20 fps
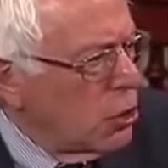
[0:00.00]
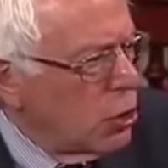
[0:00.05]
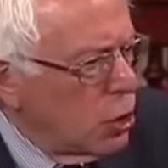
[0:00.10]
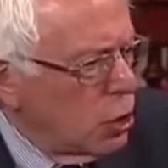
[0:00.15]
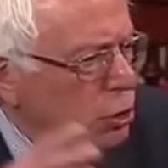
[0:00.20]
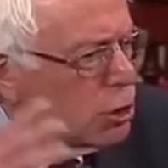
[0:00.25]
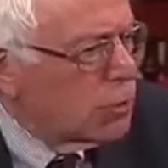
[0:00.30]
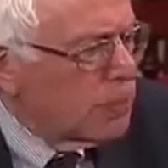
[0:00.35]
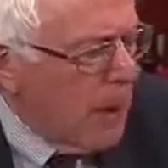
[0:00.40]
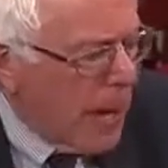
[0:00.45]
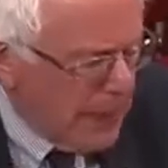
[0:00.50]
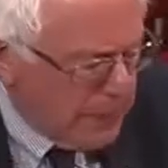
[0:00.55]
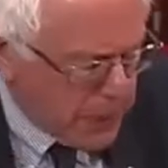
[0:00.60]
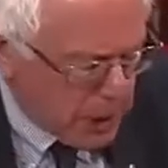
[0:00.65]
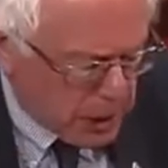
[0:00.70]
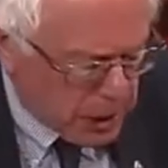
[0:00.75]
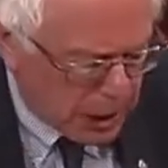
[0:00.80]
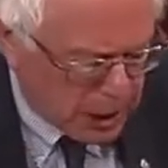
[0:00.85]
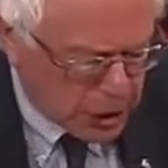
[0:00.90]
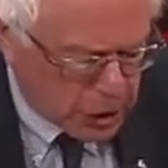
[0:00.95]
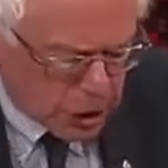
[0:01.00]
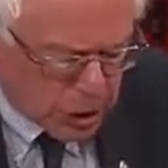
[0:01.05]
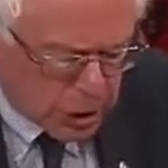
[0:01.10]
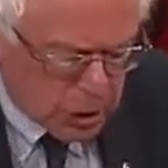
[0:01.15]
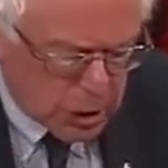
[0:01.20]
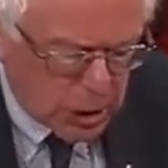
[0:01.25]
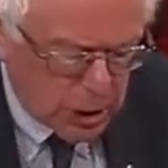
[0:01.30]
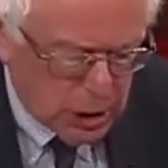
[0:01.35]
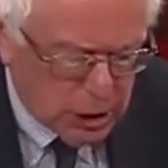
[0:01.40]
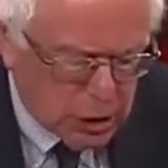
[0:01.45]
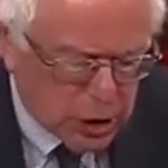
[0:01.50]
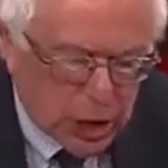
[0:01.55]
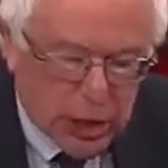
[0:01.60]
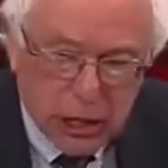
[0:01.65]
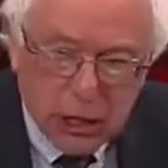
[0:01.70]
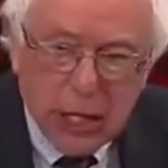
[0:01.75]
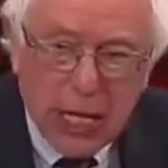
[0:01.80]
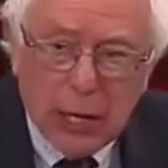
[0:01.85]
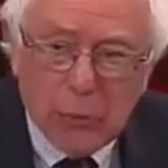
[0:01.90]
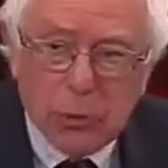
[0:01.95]
huge population in
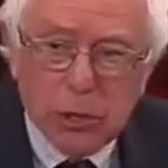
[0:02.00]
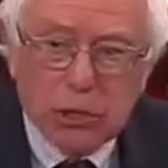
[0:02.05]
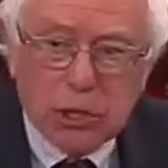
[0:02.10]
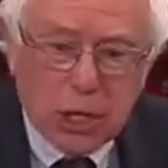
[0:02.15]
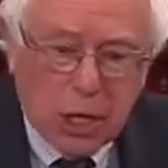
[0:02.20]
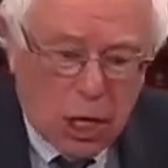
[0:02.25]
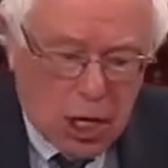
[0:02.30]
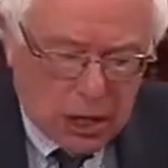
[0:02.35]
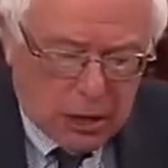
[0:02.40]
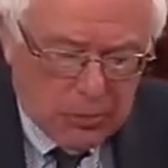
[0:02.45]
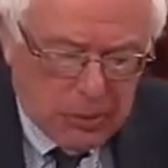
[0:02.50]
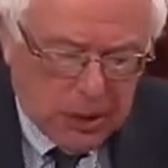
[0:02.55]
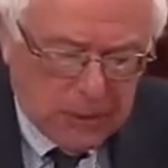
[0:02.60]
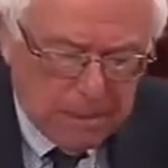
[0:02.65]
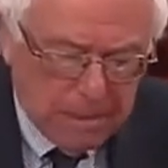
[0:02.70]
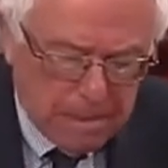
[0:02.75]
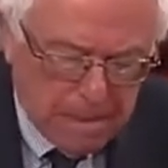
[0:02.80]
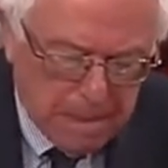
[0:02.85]
China. That was the argument.